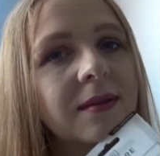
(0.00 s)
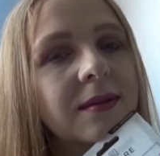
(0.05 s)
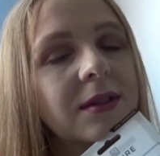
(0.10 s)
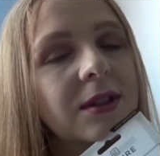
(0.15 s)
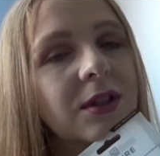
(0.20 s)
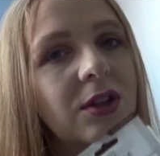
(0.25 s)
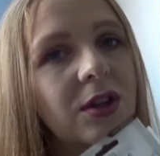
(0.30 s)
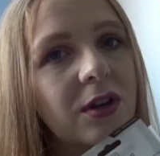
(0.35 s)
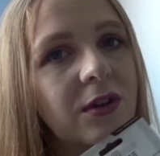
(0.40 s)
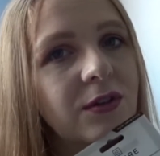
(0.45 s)

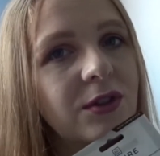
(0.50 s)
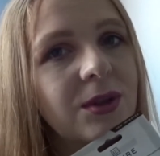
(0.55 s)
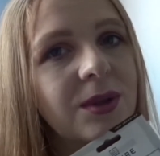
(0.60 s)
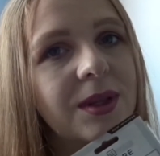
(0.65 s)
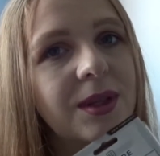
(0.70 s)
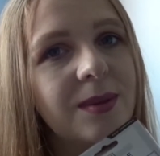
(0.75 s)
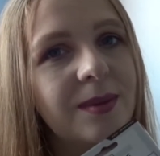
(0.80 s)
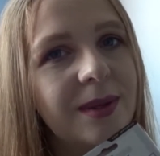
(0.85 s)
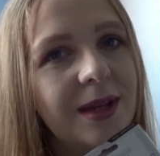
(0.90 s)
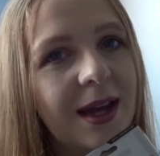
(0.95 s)
the thought of doing
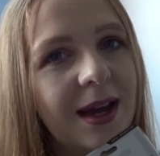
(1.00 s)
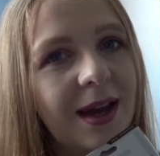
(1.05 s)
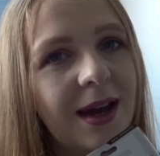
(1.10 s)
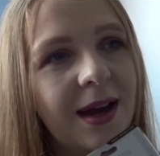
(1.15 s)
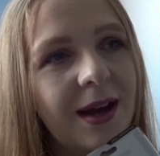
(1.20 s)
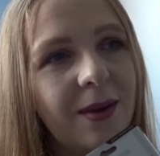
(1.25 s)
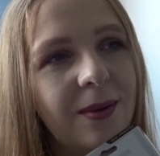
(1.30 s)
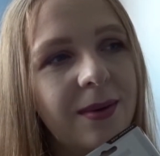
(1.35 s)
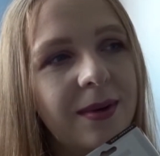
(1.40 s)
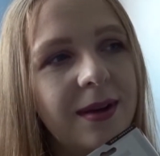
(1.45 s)
them
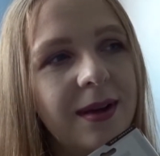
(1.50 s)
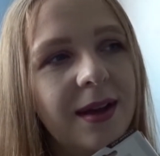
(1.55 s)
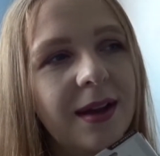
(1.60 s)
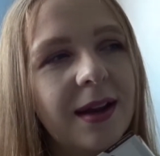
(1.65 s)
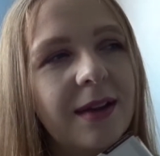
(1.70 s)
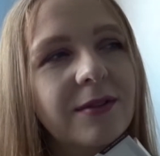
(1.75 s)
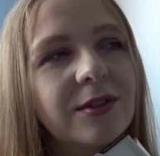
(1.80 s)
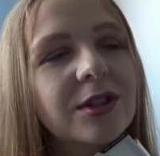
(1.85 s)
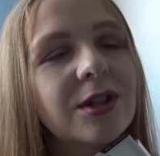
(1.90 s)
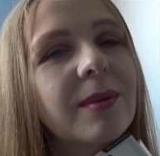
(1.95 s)
now and
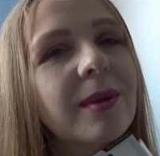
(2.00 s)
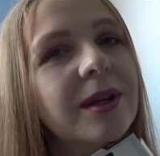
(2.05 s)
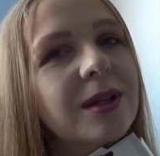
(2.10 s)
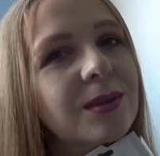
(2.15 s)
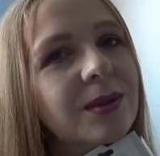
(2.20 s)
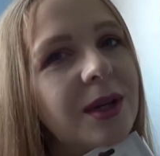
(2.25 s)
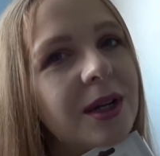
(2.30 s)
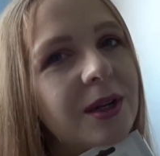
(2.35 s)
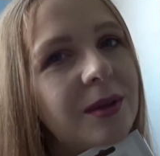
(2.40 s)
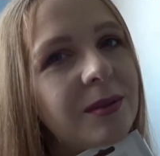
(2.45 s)
having to go back to
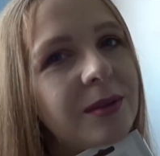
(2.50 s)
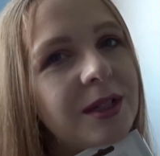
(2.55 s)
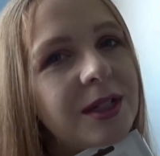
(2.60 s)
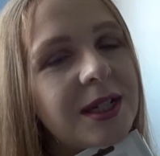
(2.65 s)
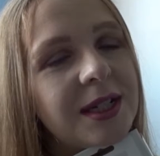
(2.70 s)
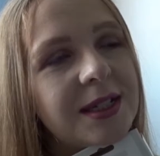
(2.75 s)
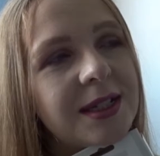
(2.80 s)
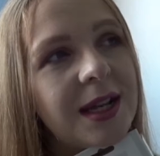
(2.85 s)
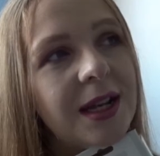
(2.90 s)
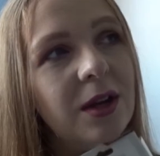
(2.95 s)
work on
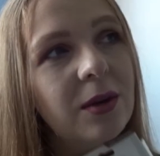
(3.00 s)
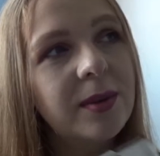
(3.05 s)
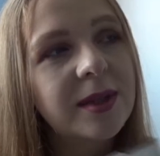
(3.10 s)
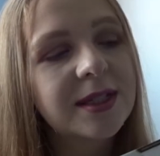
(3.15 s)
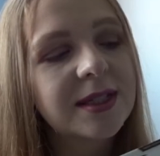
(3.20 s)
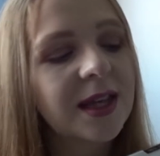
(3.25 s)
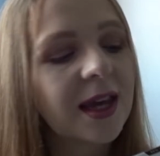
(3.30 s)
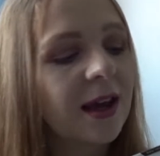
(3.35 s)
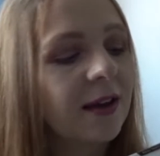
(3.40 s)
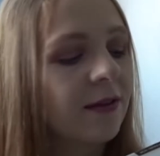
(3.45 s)
Monday is a little bit
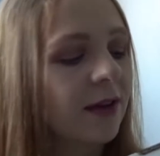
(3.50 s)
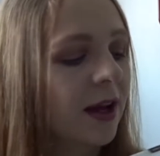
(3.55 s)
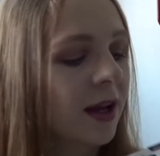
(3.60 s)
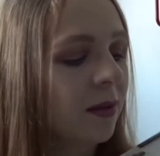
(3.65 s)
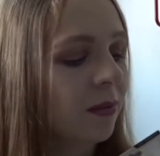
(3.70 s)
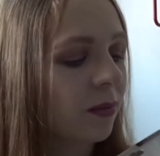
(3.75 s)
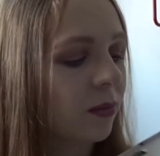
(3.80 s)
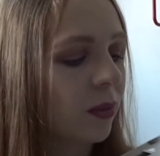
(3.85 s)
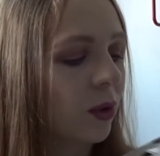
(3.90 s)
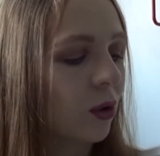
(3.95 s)

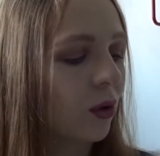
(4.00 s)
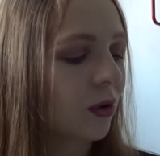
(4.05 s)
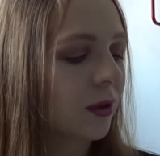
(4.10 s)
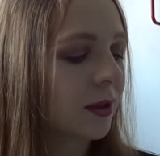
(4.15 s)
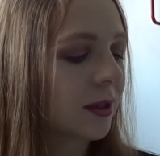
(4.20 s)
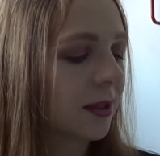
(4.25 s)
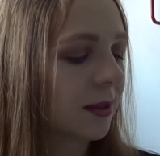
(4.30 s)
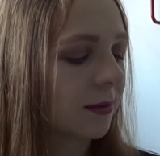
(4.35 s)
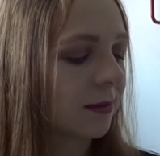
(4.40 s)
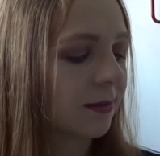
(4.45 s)
scary,
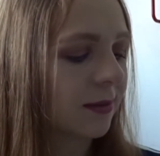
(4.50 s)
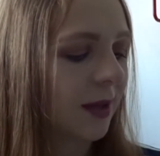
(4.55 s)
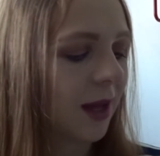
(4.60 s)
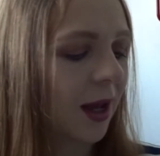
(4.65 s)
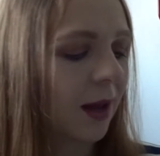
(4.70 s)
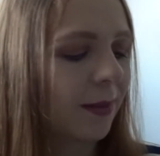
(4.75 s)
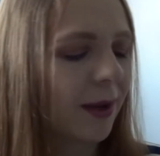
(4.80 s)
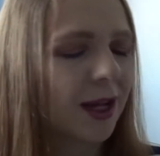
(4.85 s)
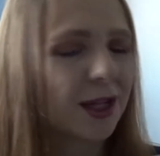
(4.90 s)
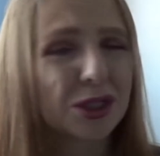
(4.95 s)
but
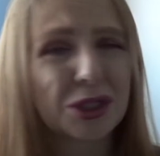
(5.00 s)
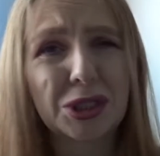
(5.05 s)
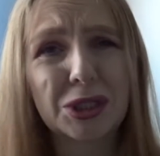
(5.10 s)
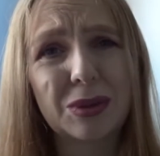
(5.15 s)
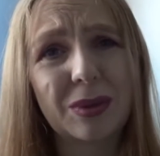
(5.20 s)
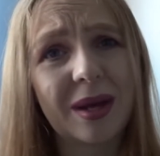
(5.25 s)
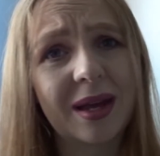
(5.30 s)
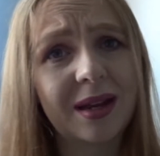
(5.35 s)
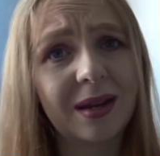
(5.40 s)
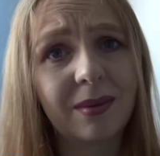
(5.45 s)
I might just do
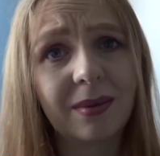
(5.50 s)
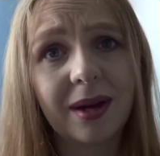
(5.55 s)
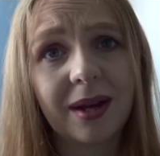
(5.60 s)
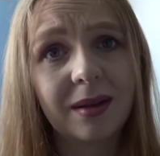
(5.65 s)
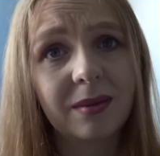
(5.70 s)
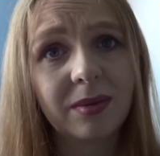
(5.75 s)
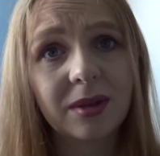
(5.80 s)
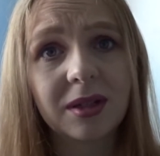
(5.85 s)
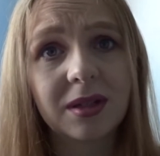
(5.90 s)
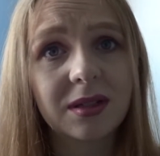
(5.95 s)
it anyway
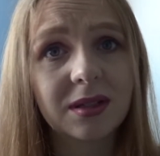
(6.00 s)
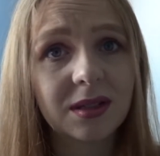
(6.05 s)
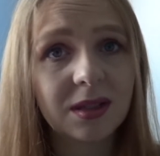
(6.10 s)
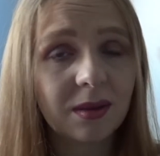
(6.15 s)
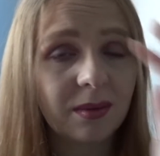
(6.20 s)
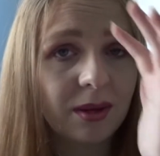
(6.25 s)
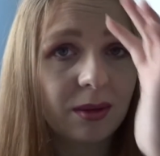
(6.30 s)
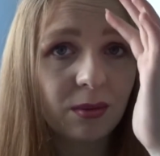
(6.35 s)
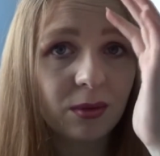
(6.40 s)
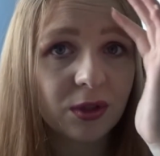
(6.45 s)
because,
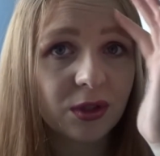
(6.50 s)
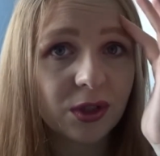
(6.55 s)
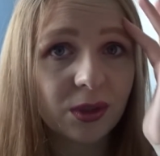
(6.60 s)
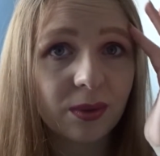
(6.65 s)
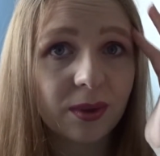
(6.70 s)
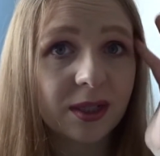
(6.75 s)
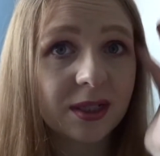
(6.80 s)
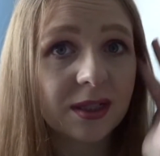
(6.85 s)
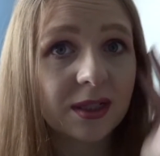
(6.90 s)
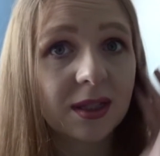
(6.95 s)
I mean, what's the
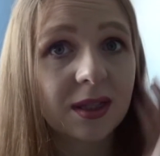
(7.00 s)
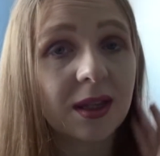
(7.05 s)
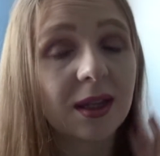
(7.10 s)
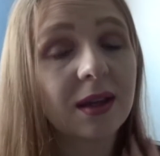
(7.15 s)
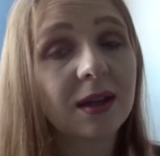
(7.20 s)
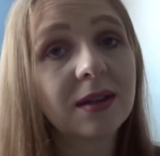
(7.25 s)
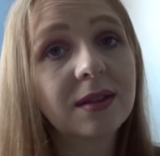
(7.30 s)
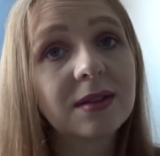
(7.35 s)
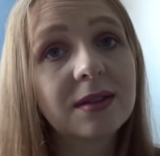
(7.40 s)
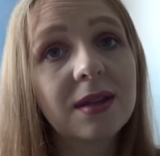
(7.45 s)
worst that they
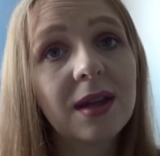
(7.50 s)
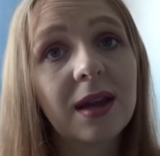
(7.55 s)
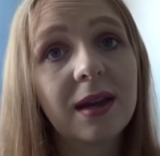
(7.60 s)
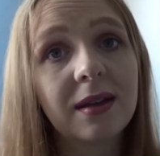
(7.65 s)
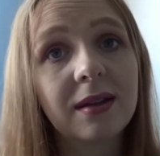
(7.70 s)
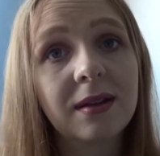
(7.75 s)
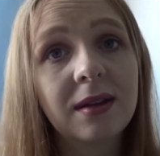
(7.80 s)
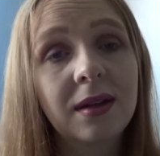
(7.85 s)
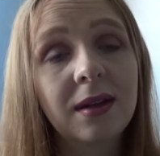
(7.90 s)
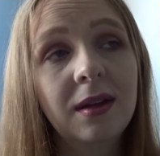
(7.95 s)
can
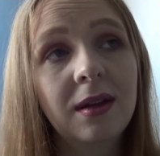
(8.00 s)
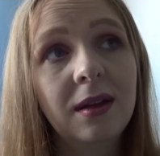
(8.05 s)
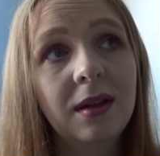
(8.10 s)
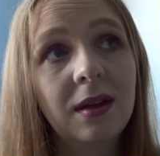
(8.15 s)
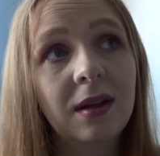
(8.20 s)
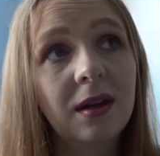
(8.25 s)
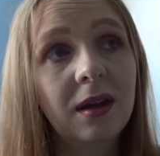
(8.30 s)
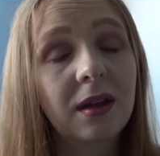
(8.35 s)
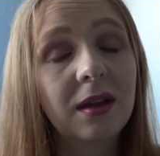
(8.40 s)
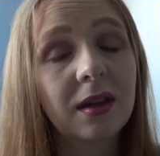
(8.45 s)
say?
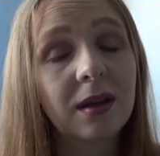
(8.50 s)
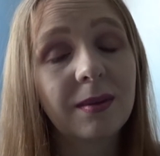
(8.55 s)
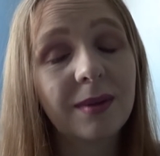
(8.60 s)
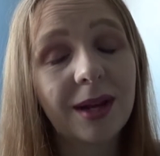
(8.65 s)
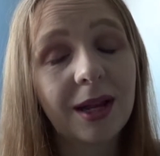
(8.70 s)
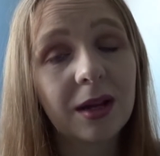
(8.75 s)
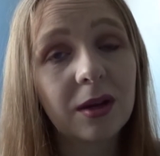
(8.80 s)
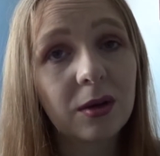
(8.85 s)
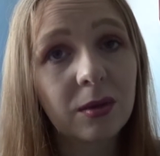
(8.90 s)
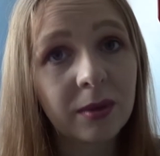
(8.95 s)
They can be
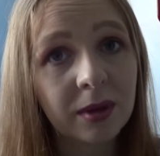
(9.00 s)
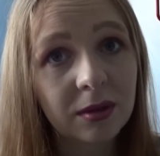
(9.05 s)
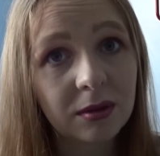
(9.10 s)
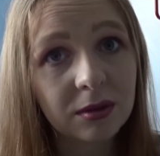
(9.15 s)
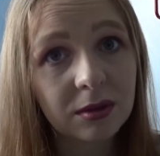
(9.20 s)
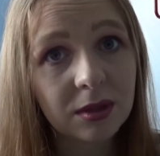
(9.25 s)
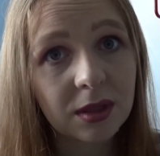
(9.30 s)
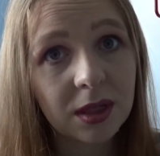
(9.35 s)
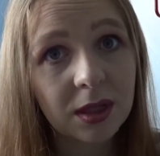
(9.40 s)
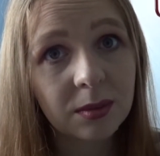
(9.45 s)
like, oh my god,
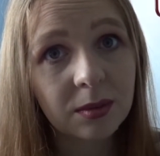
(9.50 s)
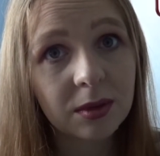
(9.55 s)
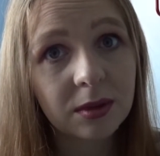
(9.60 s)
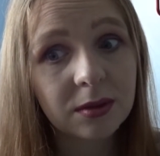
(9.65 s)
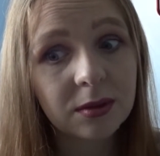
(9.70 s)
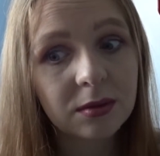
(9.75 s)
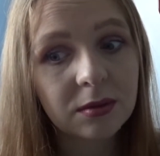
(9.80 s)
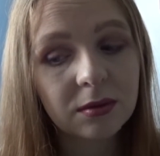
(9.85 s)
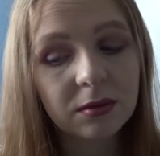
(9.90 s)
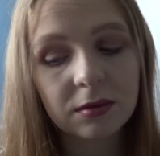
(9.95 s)
your
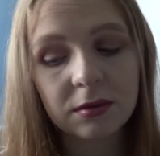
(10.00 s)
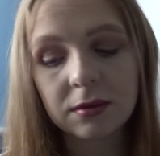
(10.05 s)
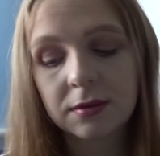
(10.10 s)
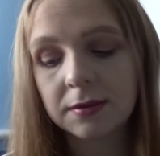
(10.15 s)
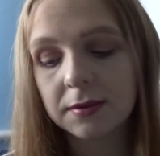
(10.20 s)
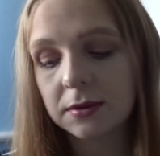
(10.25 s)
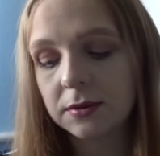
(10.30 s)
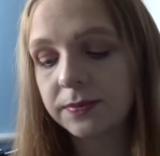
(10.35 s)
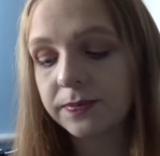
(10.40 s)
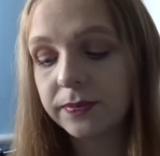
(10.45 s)
eyebrows are
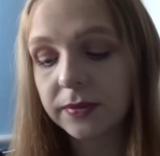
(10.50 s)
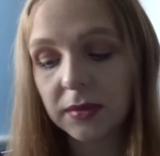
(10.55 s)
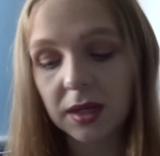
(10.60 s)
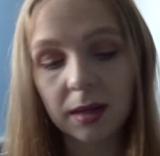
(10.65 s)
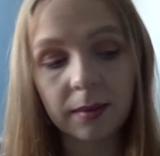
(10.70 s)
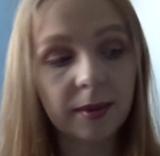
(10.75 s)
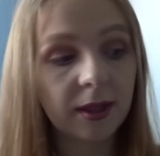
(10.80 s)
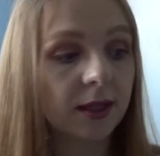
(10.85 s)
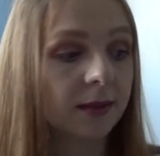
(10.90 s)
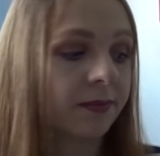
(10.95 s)
awful.
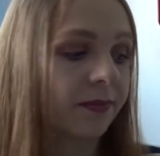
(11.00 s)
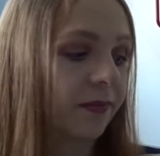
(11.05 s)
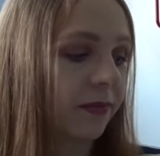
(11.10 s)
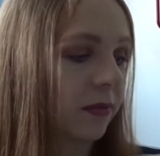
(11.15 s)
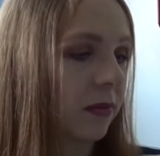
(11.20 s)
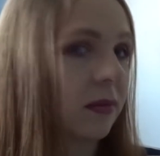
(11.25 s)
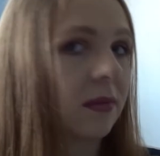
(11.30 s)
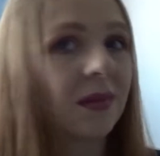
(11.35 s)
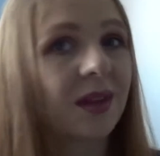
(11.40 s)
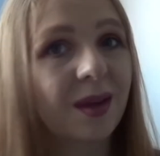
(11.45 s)
I mean,
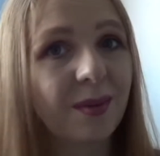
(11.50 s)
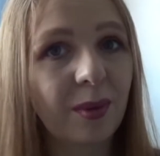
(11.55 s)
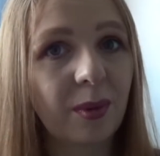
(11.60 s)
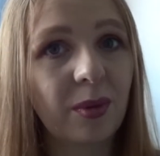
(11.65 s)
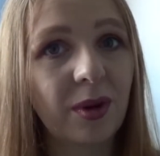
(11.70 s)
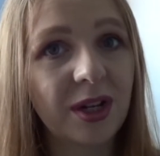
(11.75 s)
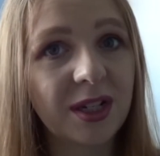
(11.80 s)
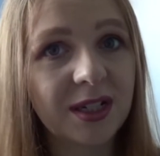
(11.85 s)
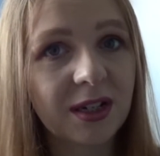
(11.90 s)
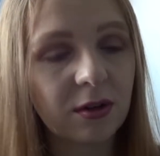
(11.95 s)
that'd be
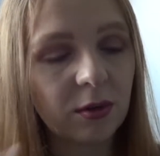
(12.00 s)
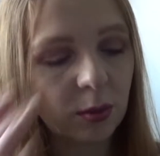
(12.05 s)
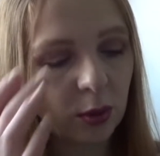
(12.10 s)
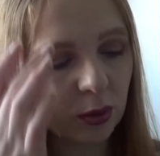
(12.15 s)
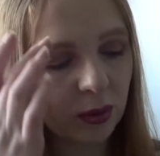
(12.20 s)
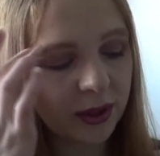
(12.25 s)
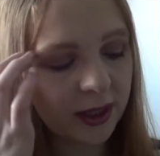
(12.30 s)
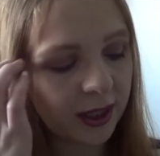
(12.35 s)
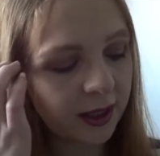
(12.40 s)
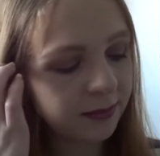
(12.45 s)
pretty terrible,
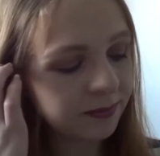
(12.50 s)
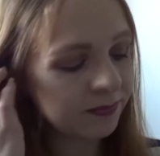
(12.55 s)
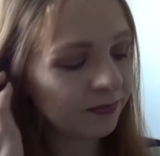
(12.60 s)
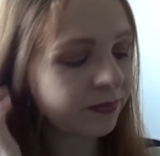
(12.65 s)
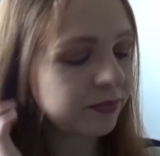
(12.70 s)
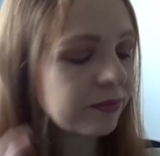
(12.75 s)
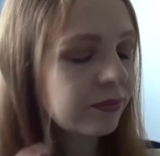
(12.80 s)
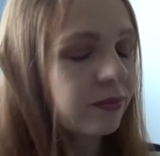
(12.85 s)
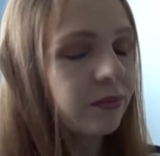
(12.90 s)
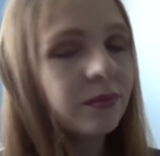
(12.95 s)
wouldn't it?
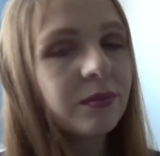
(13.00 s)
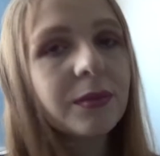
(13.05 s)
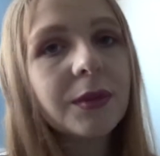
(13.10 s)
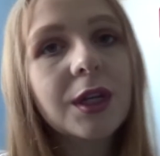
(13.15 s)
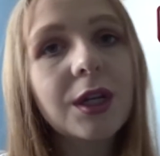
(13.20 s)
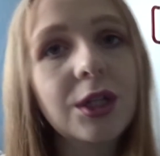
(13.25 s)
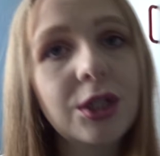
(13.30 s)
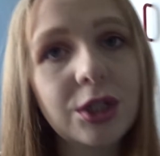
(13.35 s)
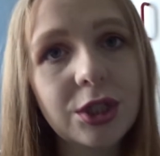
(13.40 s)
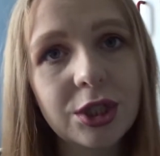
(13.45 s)

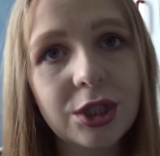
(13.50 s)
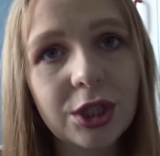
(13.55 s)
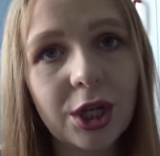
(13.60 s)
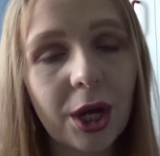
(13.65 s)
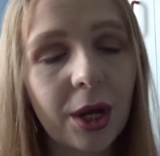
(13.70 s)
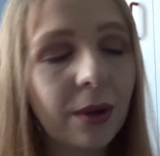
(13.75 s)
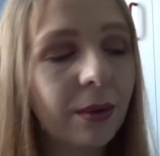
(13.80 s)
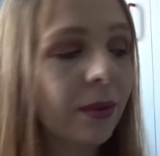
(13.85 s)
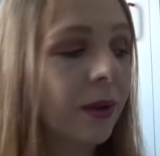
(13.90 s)
So